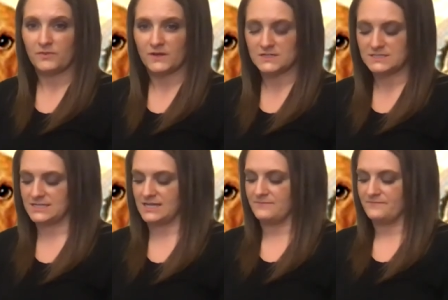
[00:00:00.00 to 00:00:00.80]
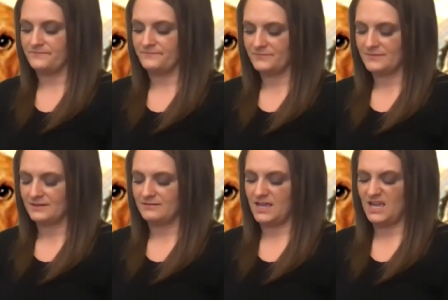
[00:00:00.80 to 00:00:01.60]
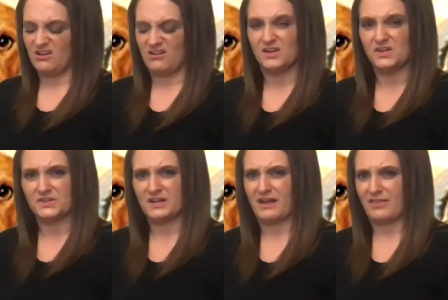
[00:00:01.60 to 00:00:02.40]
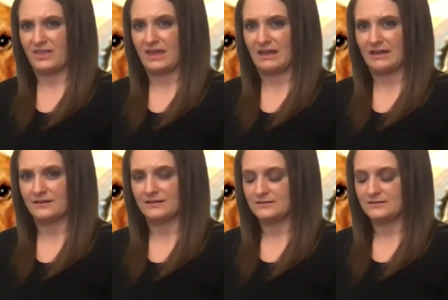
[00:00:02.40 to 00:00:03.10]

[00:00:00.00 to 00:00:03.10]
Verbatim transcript: thirsty and hungry, I think.